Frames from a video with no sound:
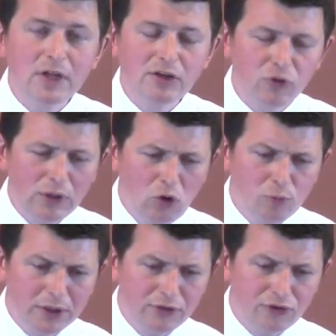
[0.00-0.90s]
So I
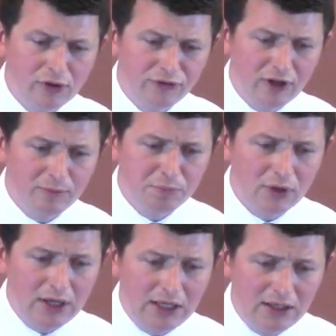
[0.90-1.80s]
hope and trust and
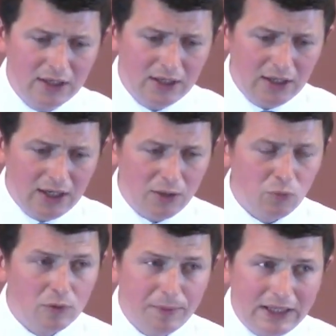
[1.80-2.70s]
pray that
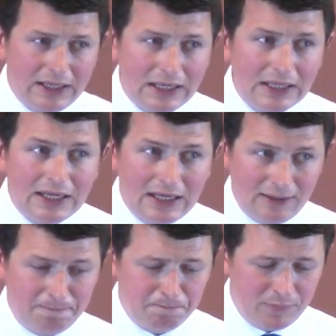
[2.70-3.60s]
we're
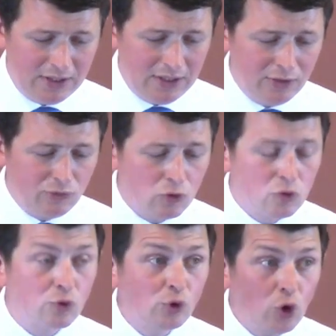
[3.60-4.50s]
beginning to
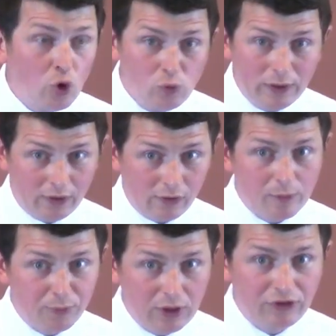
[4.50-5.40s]
grow in our
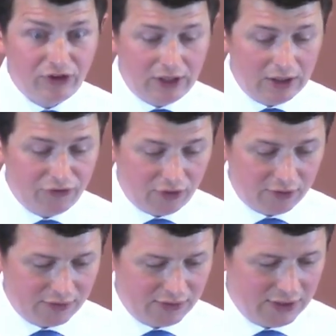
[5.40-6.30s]

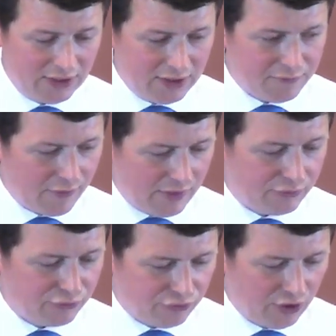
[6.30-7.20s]
appreciation for
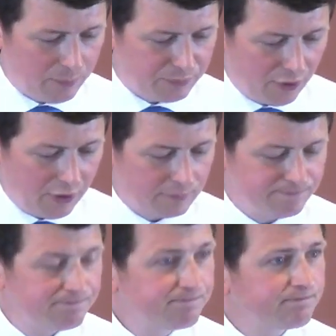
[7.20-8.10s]
this chapter.
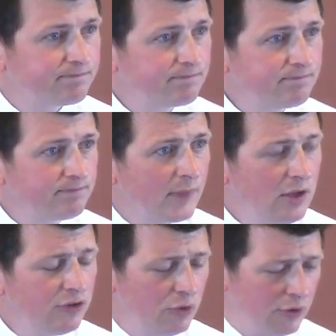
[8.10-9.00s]

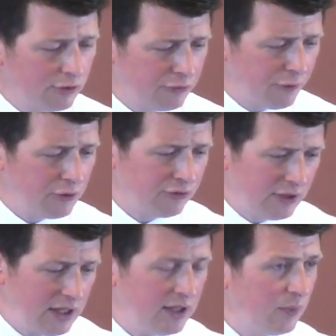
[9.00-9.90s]
So there's
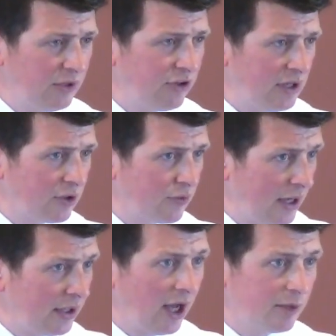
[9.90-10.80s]
firstly, we see a
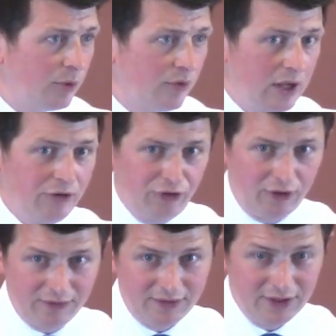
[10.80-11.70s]
great
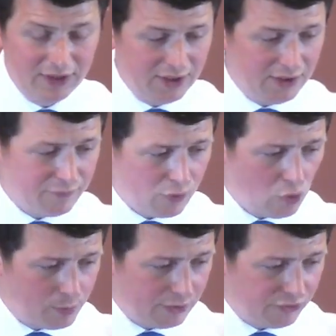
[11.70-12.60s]
admiration for
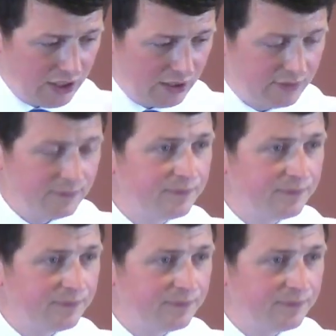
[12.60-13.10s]
Romans 8.